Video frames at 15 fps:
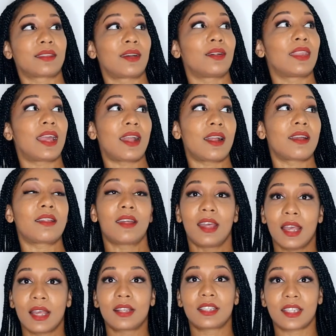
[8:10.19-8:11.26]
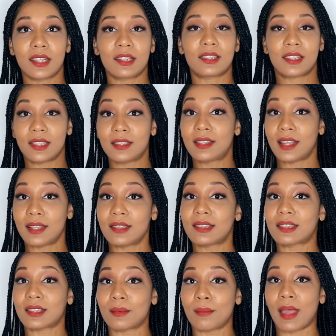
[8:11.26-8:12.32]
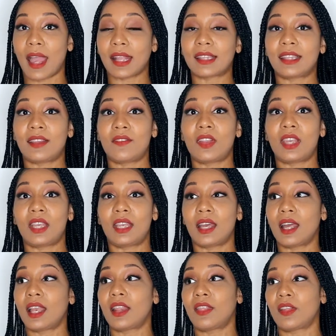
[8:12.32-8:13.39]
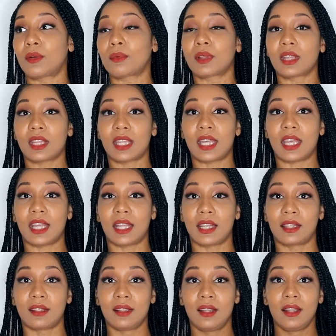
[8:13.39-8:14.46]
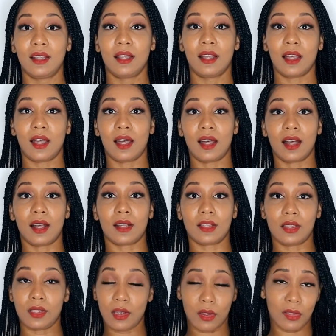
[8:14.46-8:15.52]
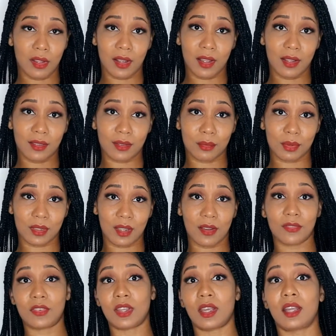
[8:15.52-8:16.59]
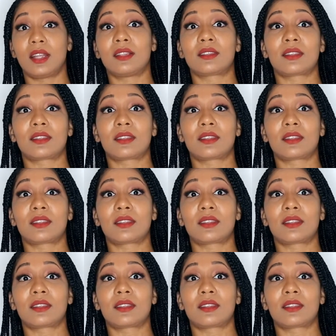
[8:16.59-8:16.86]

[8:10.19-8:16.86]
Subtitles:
So she's getting some activity done, and they're really getting, you know, they're getting some stuff done.